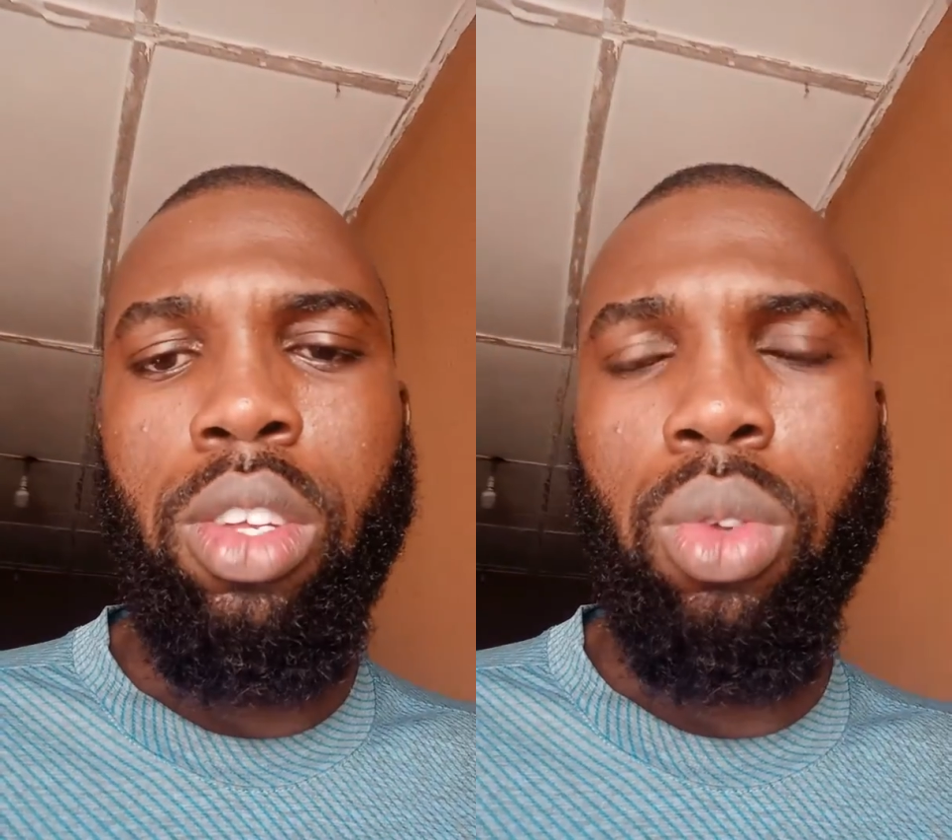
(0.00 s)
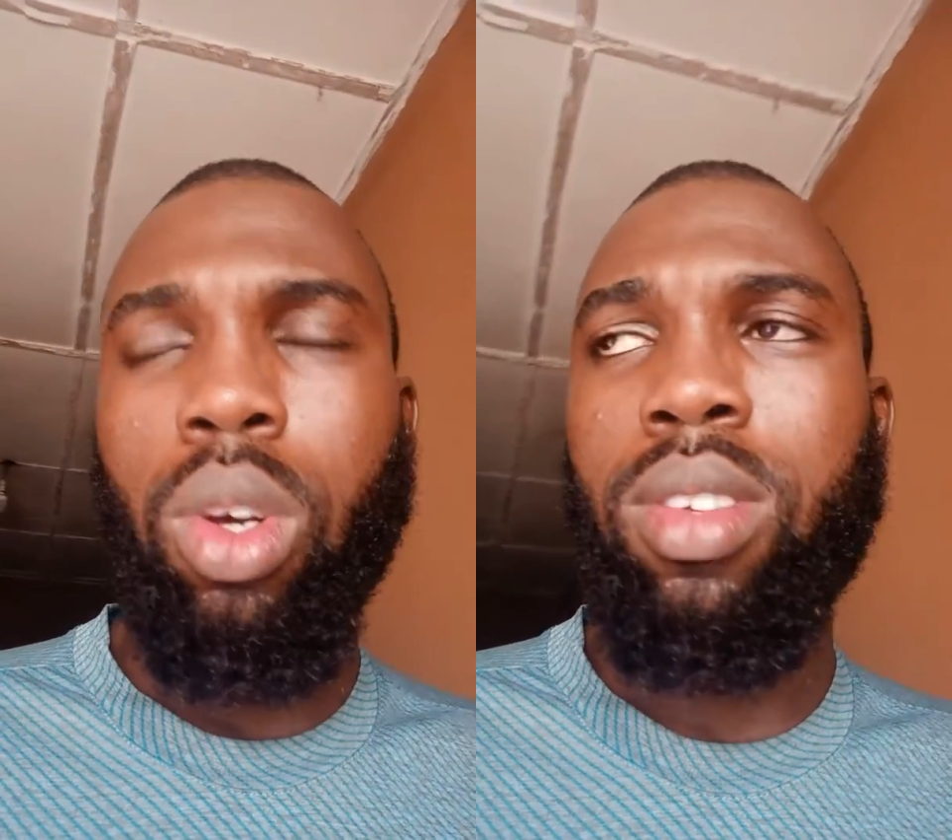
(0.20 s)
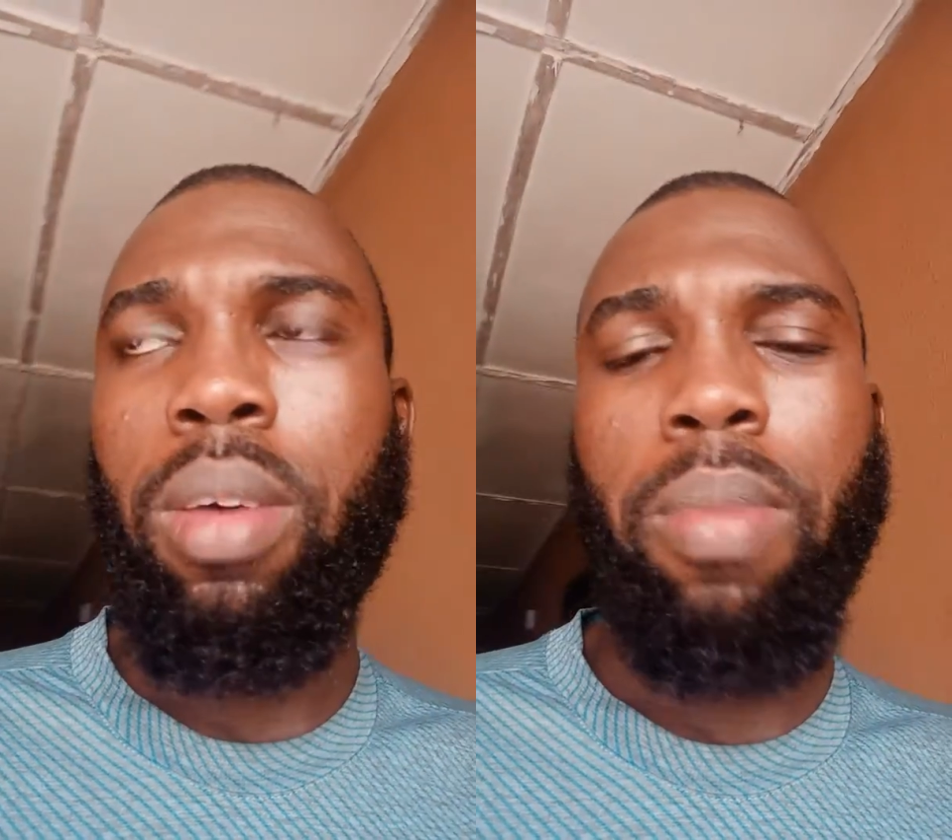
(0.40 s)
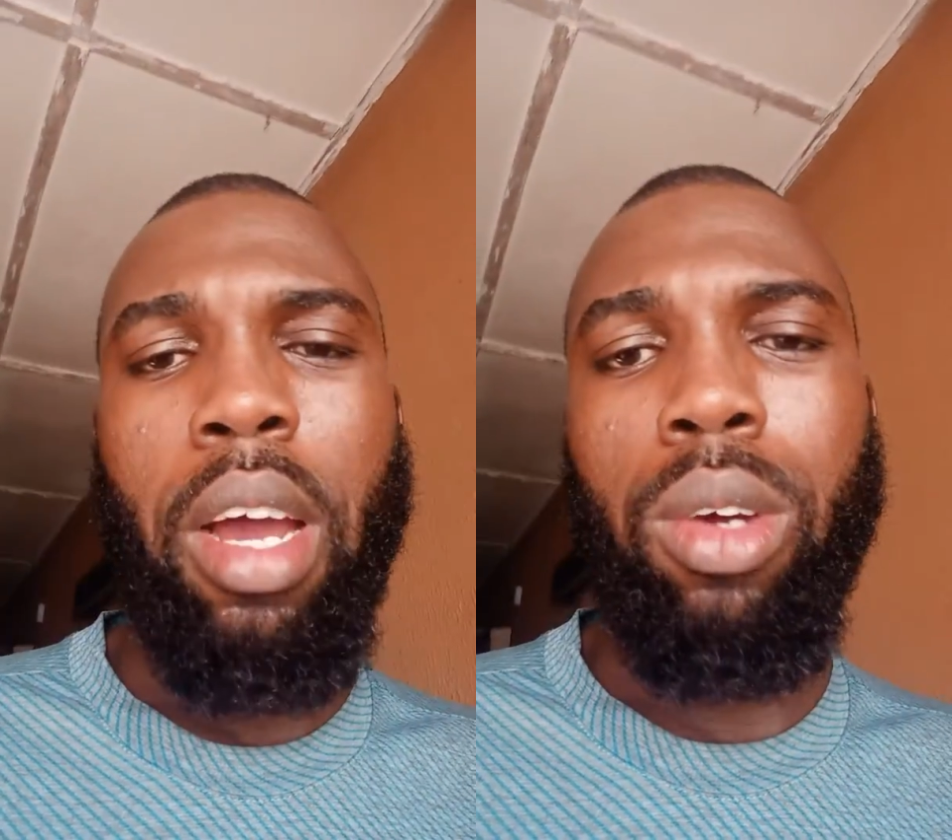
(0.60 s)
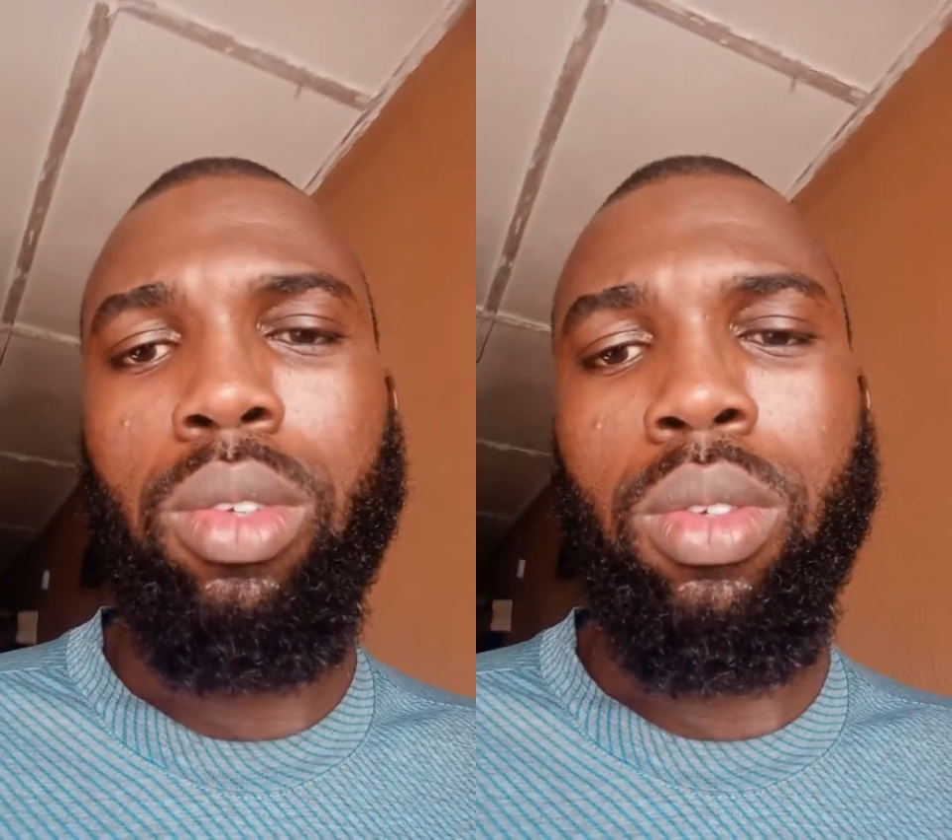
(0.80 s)
discussed
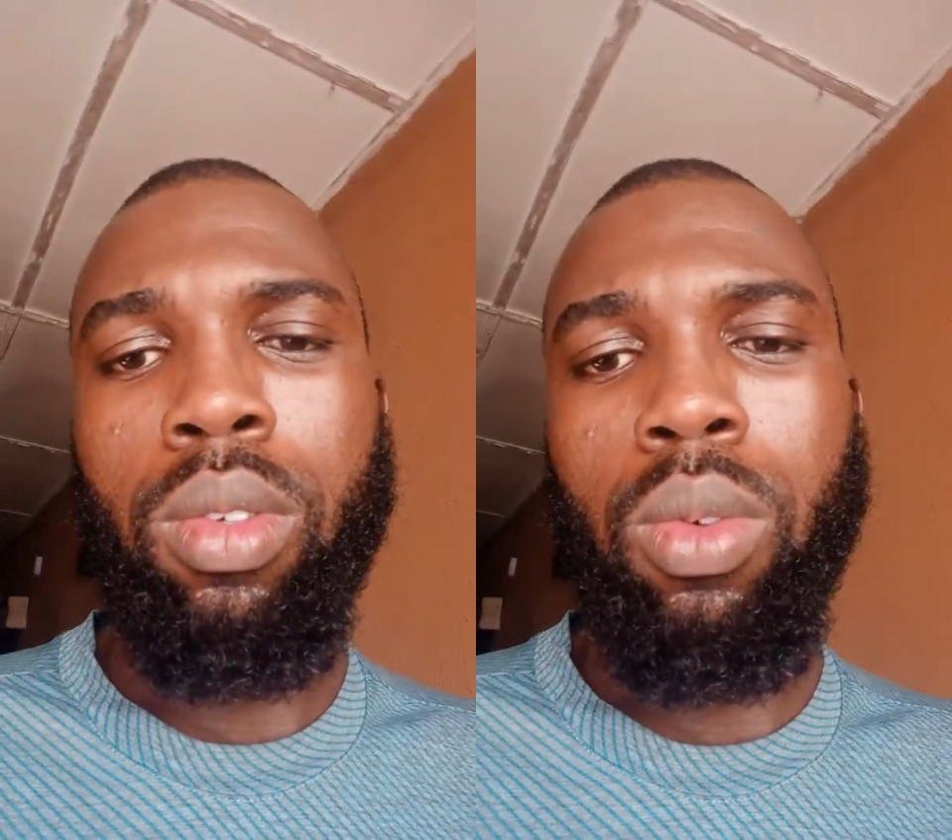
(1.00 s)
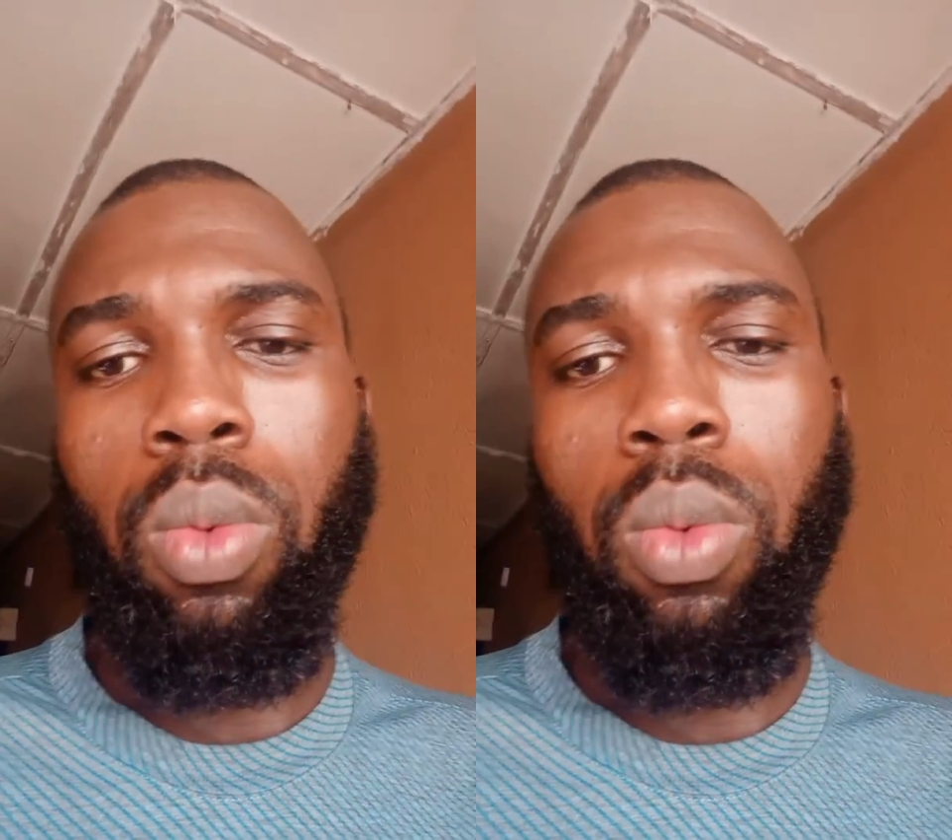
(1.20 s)
about